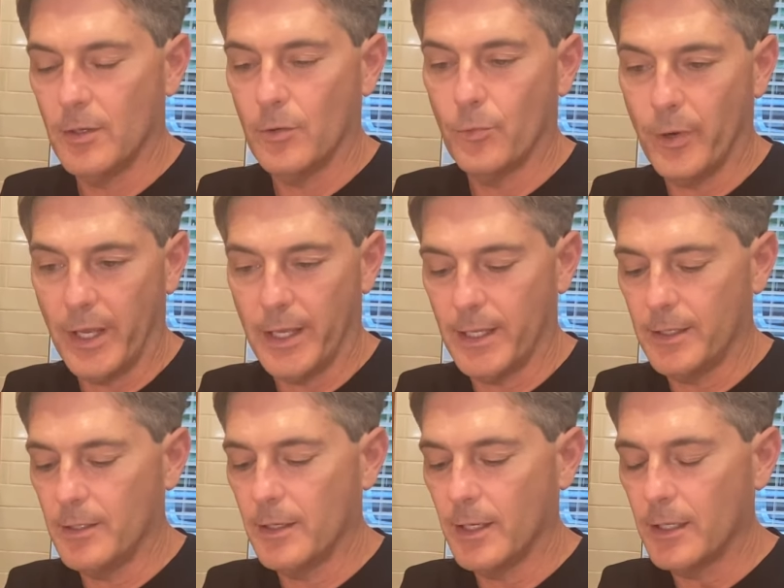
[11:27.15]

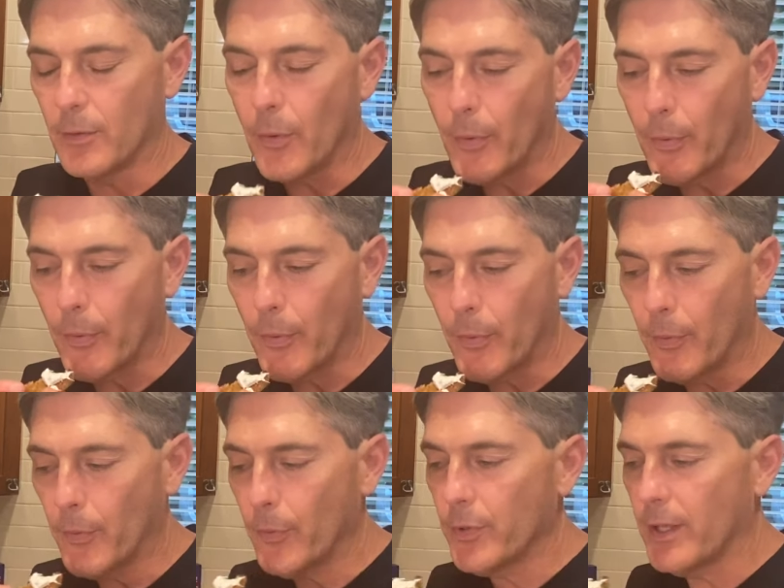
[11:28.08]
red, and
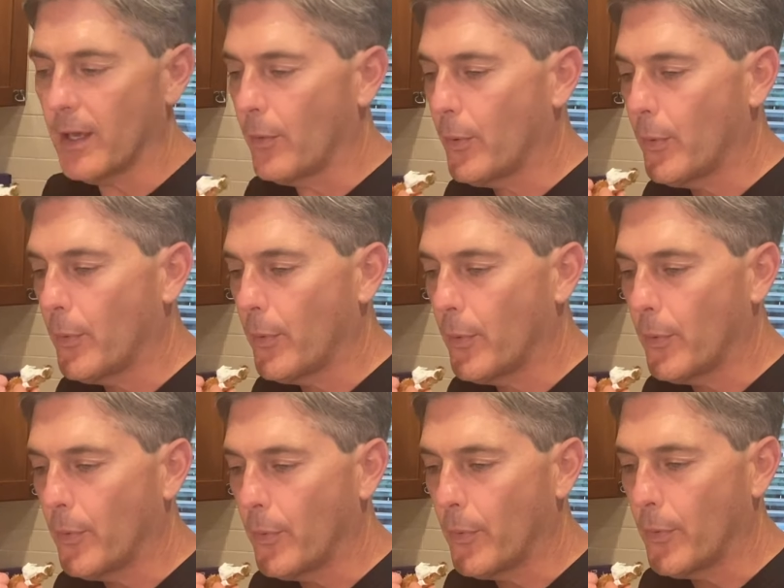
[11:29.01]
oh yeah,
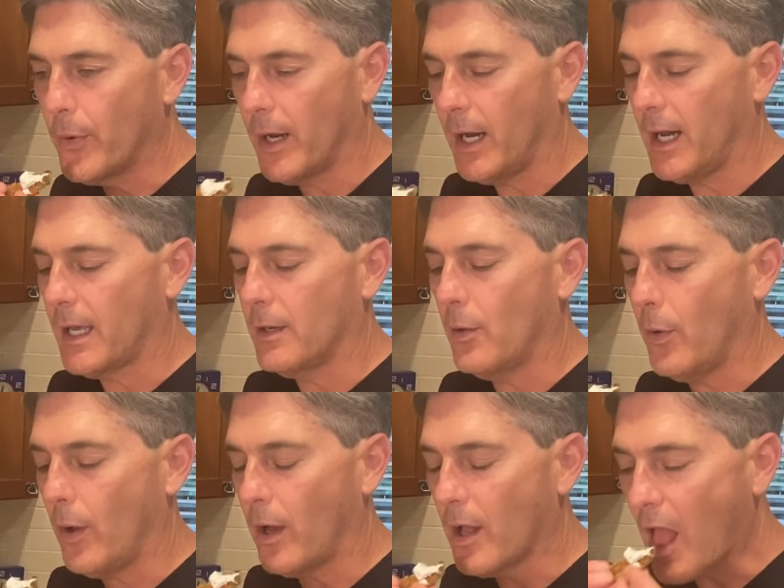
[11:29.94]
hot,
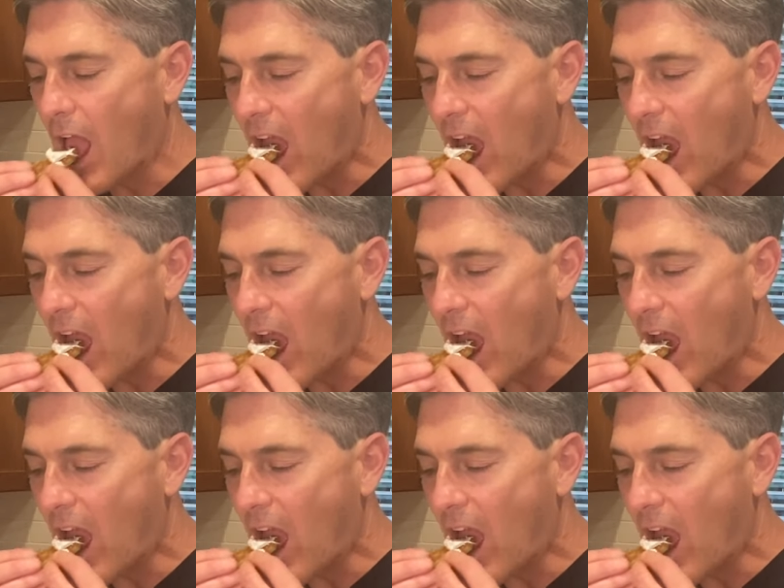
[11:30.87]
hot.